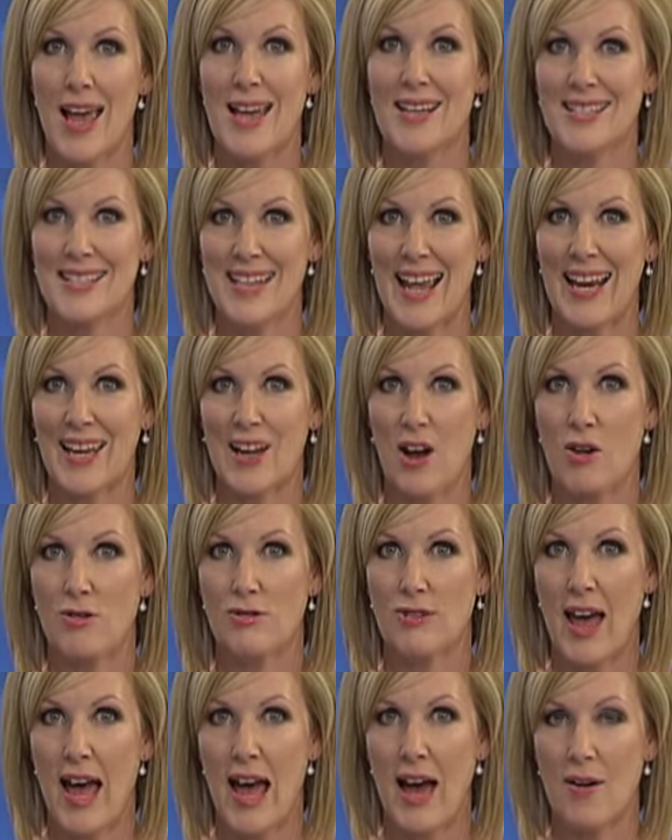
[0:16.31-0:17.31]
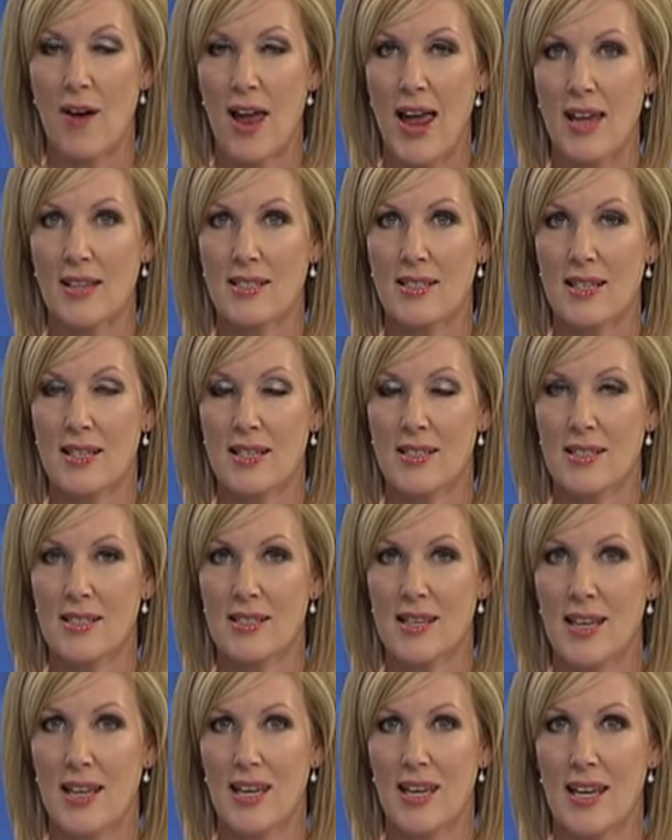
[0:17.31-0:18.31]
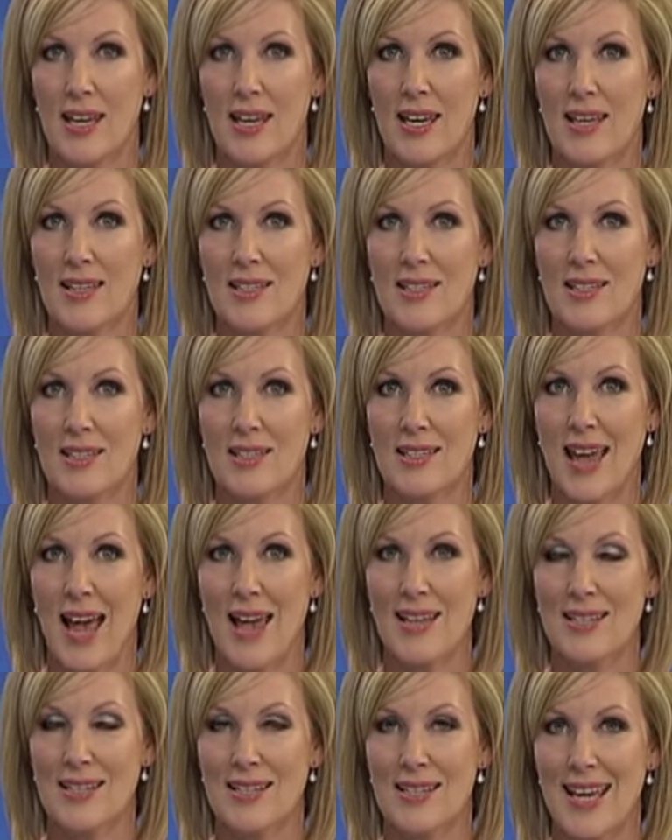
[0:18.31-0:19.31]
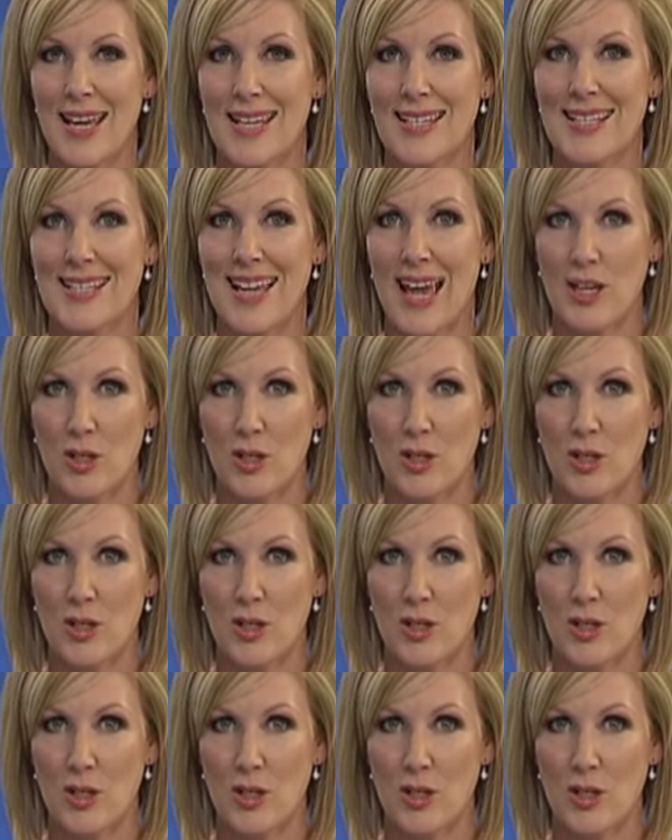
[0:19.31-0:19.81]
selling off our assets? Here to discuss is uh,